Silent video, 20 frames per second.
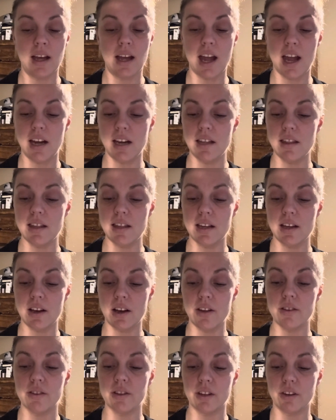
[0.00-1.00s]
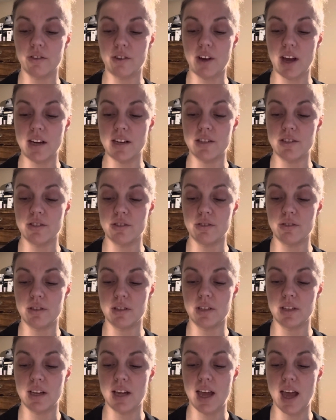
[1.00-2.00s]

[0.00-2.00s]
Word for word: Anything other than gratitude